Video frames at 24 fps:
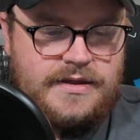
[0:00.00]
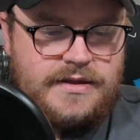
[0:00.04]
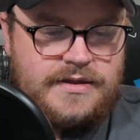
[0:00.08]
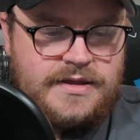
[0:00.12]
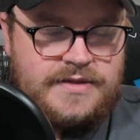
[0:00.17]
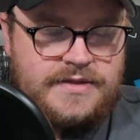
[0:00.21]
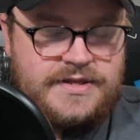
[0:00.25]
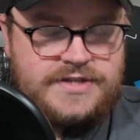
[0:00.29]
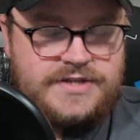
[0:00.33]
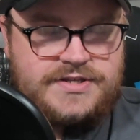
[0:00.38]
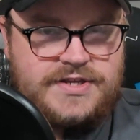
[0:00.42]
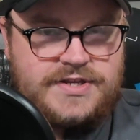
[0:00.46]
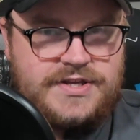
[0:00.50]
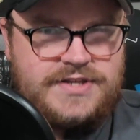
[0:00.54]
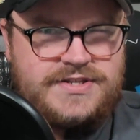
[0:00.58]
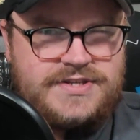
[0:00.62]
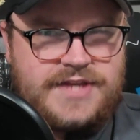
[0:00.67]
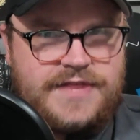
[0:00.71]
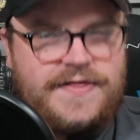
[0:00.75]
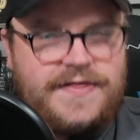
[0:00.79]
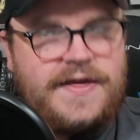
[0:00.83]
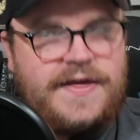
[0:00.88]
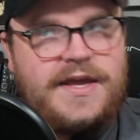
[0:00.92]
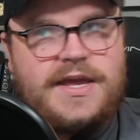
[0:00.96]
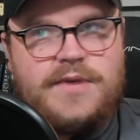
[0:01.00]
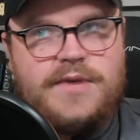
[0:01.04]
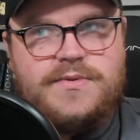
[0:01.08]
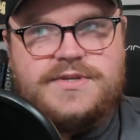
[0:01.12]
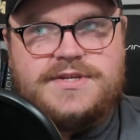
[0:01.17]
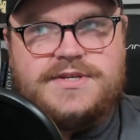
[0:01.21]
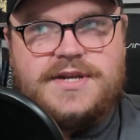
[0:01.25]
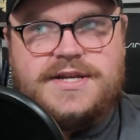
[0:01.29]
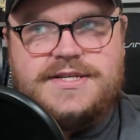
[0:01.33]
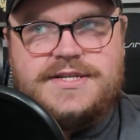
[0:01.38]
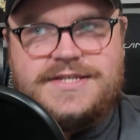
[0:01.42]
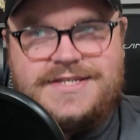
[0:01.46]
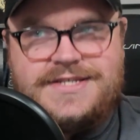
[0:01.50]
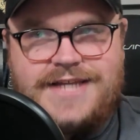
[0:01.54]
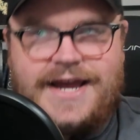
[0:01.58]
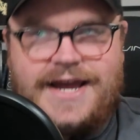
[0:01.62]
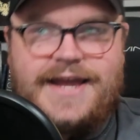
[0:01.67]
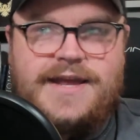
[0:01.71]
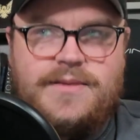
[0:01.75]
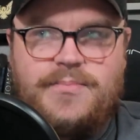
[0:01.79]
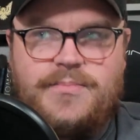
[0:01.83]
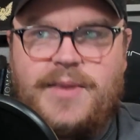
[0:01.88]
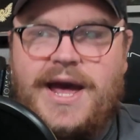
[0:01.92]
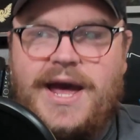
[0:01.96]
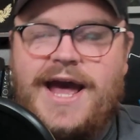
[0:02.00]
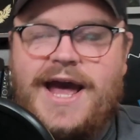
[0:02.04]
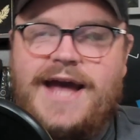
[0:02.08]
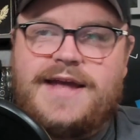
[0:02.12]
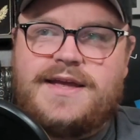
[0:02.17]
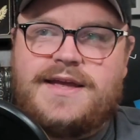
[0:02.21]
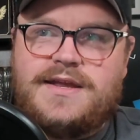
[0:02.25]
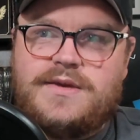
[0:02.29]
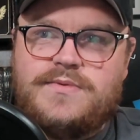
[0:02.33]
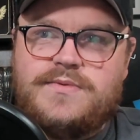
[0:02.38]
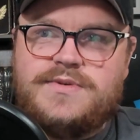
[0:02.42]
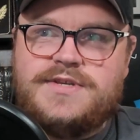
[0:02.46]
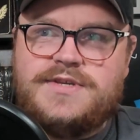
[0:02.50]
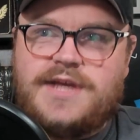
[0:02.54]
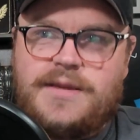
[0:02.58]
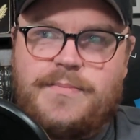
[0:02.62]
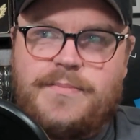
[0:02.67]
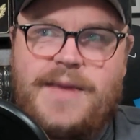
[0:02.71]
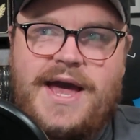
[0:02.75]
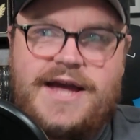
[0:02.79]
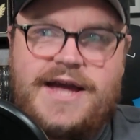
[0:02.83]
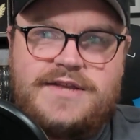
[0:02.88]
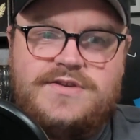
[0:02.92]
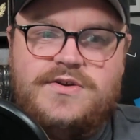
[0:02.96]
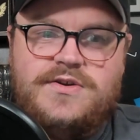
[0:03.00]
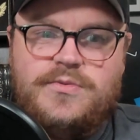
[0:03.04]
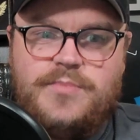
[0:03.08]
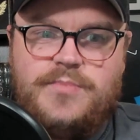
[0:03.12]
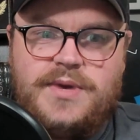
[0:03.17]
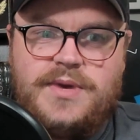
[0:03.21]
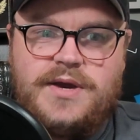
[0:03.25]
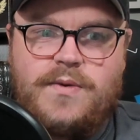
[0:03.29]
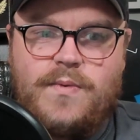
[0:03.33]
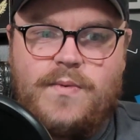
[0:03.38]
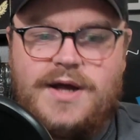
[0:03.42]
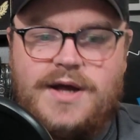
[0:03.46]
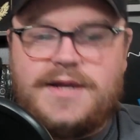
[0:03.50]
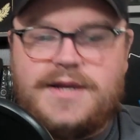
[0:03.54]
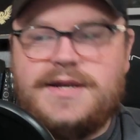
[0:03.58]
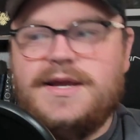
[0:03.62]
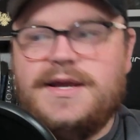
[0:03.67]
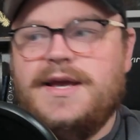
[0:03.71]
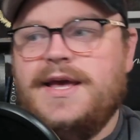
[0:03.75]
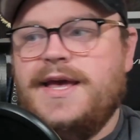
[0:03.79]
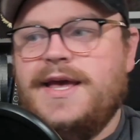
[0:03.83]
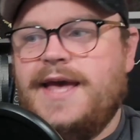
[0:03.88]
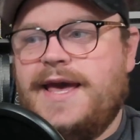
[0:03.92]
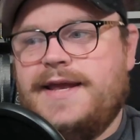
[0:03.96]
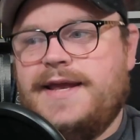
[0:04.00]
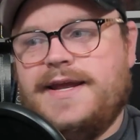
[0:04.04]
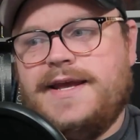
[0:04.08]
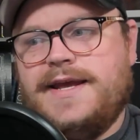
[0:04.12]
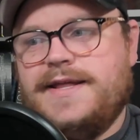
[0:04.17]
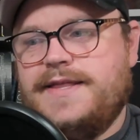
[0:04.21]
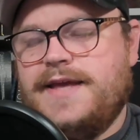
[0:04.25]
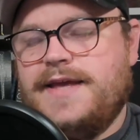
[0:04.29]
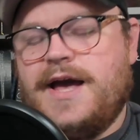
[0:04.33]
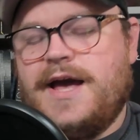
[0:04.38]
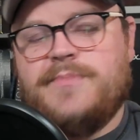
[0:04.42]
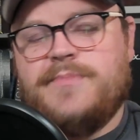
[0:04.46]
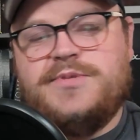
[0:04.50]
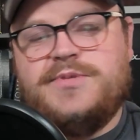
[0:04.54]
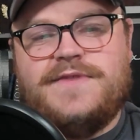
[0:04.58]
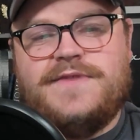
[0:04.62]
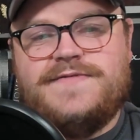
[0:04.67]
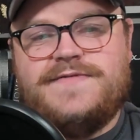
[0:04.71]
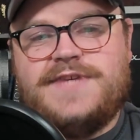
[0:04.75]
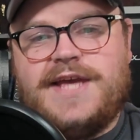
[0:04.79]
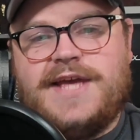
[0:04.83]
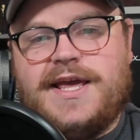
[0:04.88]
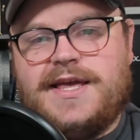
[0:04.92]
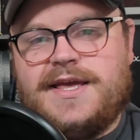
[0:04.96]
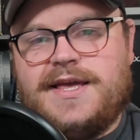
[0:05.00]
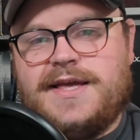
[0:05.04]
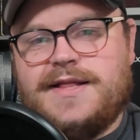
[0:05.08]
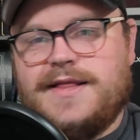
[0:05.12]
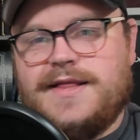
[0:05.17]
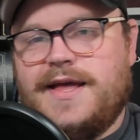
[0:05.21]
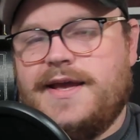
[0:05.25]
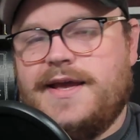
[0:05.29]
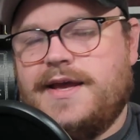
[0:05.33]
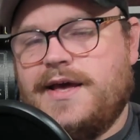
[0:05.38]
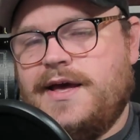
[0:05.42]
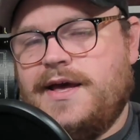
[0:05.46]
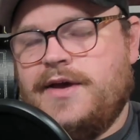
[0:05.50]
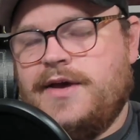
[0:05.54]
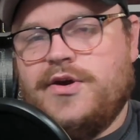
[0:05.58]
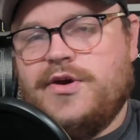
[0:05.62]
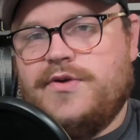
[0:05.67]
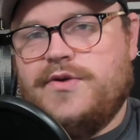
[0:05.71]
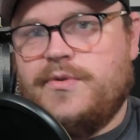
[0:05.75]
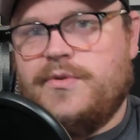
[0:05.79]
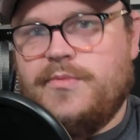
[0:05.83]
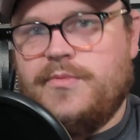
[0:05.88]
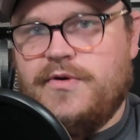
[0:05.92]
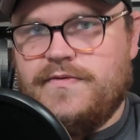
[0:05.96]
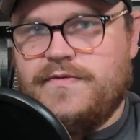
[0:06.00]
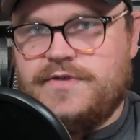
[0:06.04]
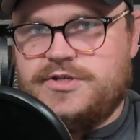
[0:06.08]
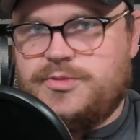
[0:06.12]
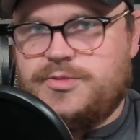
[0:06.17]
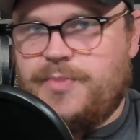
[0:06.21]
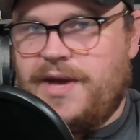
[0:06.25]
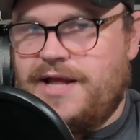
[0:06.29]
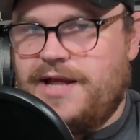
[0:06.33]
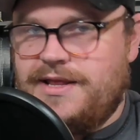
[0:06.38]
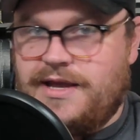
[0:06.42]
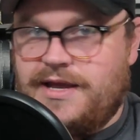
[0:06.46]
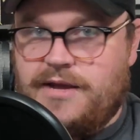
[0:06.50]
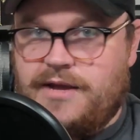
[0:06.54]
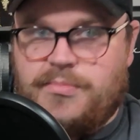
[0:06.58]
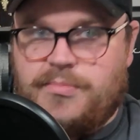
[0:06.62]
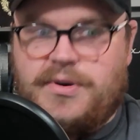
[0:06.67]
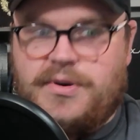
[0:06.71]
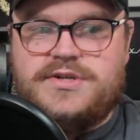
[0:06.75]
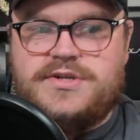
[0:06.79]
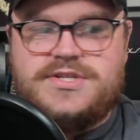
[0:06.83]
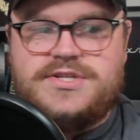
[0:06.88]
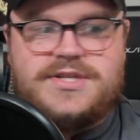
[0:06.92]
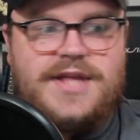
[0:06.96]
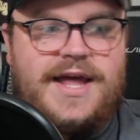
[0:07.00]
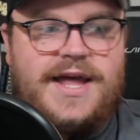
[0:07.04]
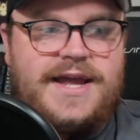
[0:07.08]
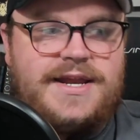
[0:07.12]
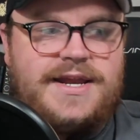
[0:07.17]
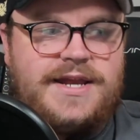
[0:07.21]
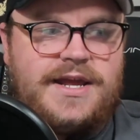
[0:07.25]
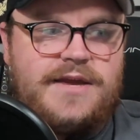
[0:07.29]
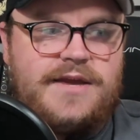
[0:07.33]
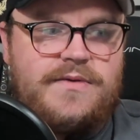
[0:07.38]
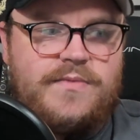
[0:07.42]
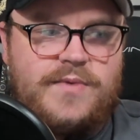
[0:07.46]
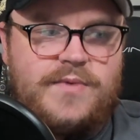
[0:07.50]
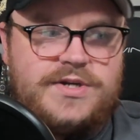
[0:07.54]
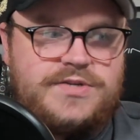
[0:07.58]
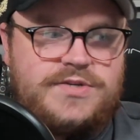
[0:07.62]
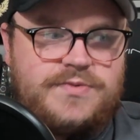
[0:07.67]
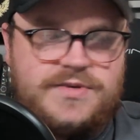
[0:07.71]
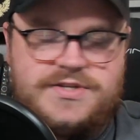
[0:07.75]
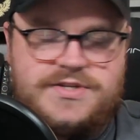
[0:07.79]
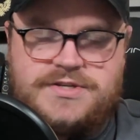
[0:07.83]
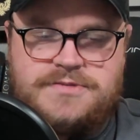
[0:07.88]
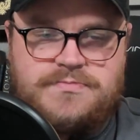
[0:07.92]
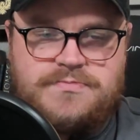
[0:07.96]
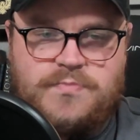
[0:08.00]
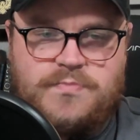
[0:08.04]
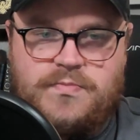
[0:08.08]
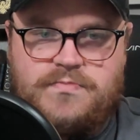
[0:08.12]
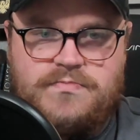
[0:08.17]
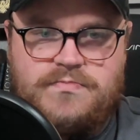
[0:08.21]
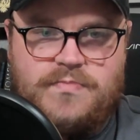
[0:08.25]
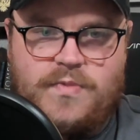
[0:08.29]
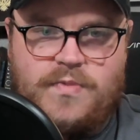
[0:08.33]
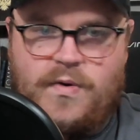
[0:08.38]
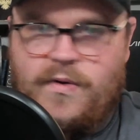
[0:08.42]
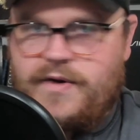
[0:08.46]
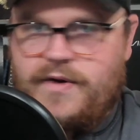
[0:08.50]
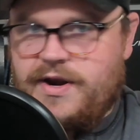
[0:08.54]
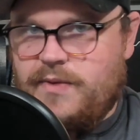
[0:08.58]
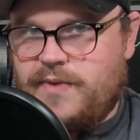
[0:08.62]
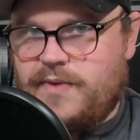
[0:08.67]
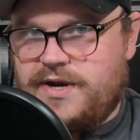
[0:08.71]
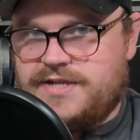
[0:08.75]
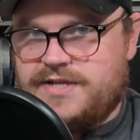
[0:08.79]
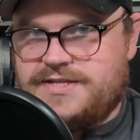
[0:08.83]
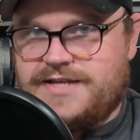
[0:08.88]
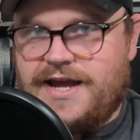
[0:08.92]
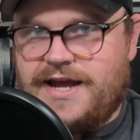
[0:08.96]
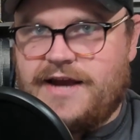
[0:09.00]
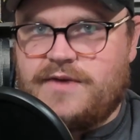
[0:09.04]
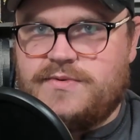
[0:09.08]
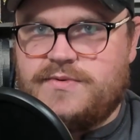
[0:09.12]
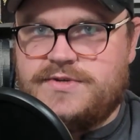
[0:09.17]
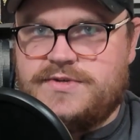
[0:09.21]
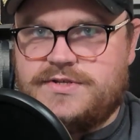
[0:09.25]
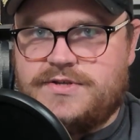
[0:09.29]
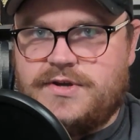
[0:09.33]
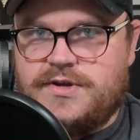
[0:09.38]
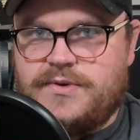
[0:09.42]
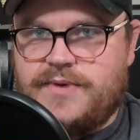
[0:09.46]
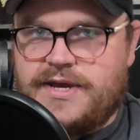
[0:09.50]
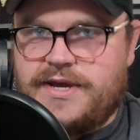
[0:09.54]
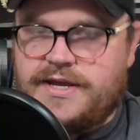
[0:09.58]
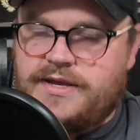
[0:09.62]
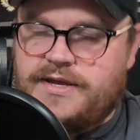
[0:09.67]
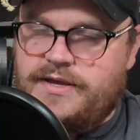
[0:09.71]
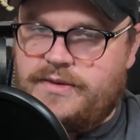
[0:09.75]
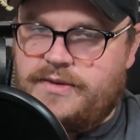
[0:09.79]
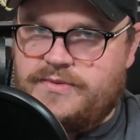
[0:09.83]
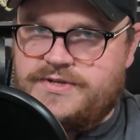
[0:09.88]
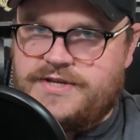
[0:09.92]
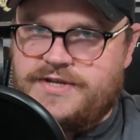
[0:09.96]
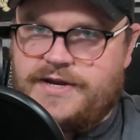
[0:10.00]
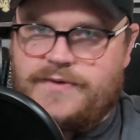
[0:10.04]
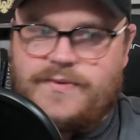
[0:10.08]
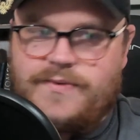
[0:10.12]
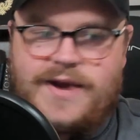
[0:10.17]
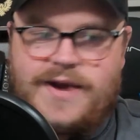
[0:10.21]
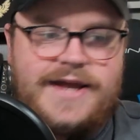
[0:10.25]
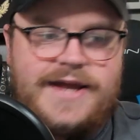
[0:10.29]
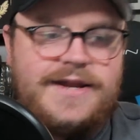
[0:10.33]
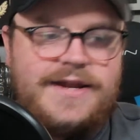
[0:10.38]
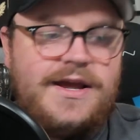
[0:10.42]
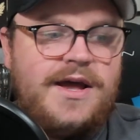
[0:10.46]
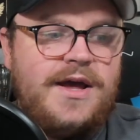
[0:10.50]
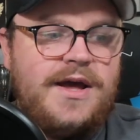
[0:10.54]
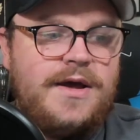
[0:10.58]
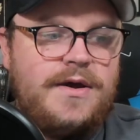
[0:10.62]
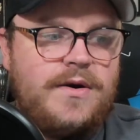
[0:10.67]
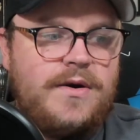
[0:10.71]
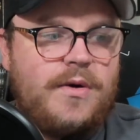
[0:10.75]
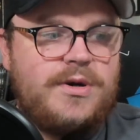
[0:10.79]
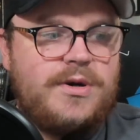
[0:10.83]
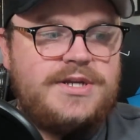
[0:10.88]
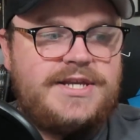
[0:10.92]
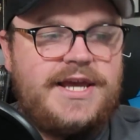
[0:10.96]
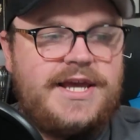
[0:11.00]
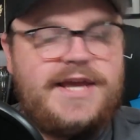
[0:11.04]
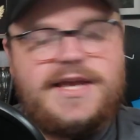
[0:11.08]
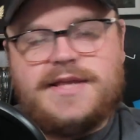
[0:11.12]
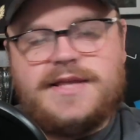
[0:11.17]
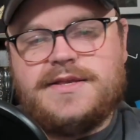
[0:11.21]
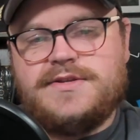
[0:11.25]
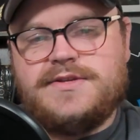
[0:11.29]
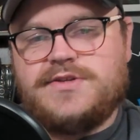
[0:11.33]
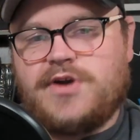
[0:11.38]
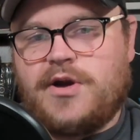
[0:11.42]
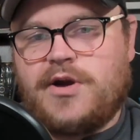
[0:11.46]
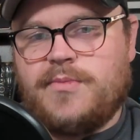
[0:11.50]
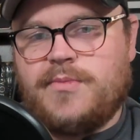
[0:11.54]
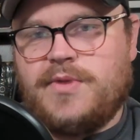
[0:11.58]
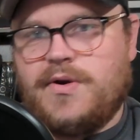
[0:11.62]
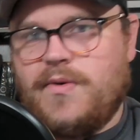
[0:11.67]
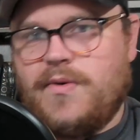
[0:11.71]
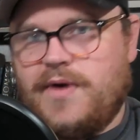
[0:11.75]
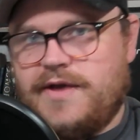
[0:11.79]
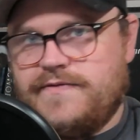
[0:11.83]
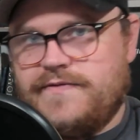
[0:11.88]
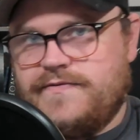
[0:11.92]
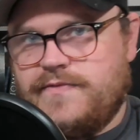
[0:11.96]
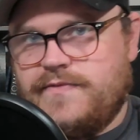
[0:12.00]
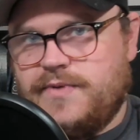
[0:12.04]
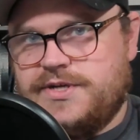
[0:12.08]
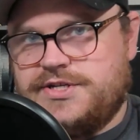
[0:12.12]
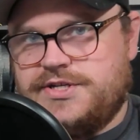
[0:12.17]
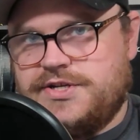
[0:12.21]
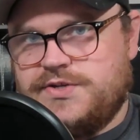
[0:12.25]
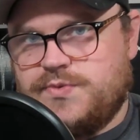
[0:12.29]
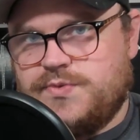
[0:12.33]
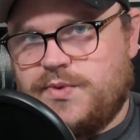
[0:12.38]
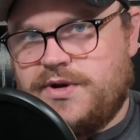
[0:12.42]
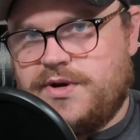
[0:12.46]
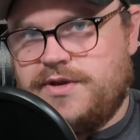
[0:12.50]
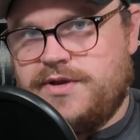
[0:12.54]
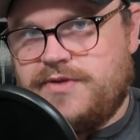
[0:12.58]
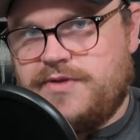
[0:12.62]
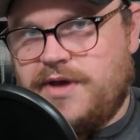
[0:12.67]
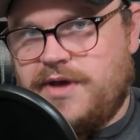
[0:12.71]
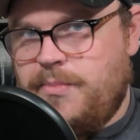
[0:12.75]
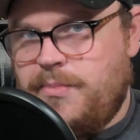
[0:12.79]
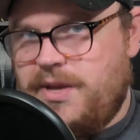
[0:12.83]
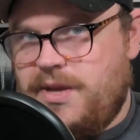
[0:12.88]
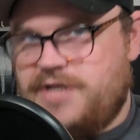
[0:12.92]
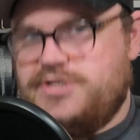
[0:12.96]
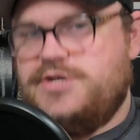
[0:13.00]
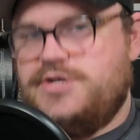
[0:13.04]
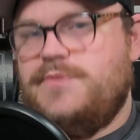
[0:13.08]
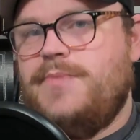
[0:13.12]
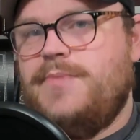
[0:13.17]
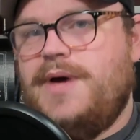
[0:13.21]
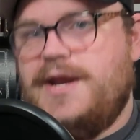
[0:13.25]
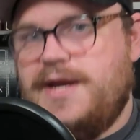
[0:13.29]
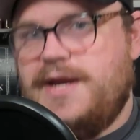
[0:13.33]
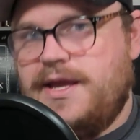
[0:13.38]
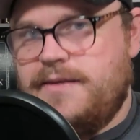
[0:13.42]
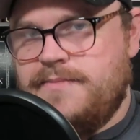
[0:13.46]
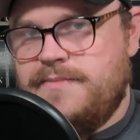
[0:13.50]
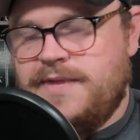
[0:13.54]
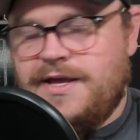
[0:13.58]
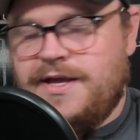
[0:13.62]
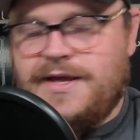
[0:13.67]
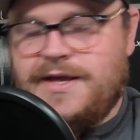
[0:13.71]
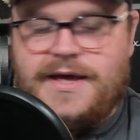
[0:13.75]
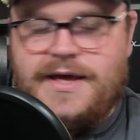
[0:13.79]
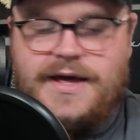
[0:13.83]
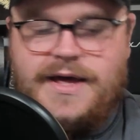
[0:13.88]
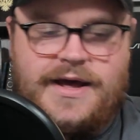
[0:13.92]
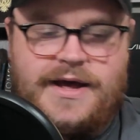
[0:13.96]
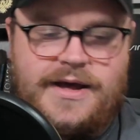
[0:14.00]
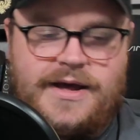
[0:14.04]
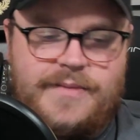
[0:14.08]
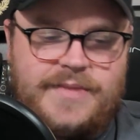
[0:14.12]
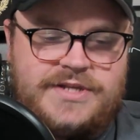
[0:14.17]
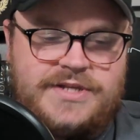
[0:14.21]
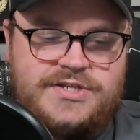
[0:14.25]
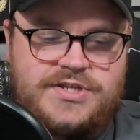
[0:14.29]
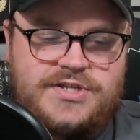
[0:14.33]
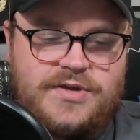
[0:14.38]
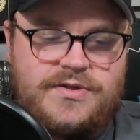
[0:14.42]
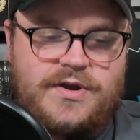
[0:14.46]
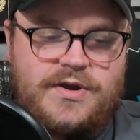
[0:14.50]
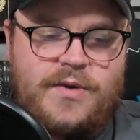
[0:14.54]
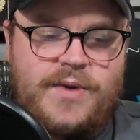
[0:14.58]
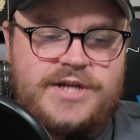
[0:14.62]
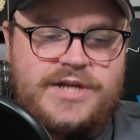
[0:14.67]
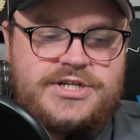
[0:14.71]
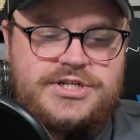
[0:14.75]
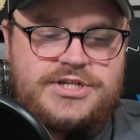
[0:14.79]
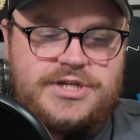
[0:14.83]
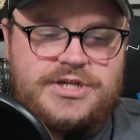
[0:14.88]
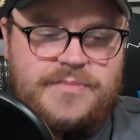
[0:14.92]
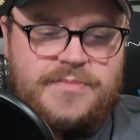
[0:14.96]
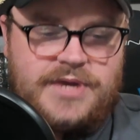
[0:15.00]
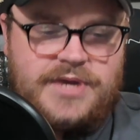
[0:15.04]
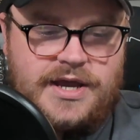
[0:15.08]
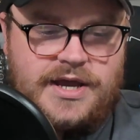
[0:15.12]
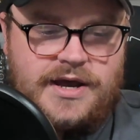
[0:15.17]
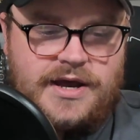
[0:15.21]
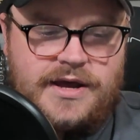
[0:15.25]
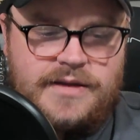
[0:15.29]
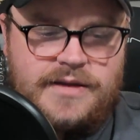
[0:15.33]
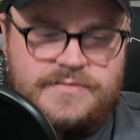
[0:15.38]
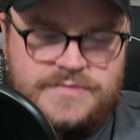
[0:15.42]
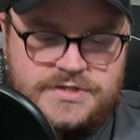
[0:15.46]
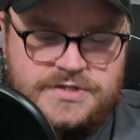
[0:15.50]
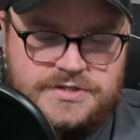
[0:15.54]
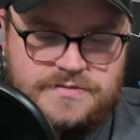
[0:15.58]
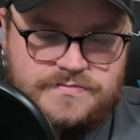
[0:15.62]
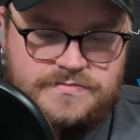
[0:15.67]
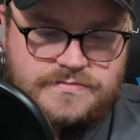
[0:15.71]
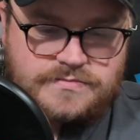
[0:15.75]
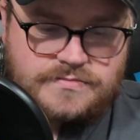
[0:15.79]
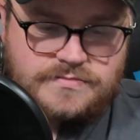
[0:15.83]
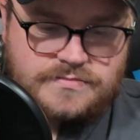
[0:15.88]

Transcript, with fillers: this is I think he was in his second pack and it was like pack 2 pick 1 and he had the option of taking like a good removal spell like burst lightning which was already what his deck was doing he was in red or taking the Tarmogoyf which is worth a bunch of money. Um, and so the question becomes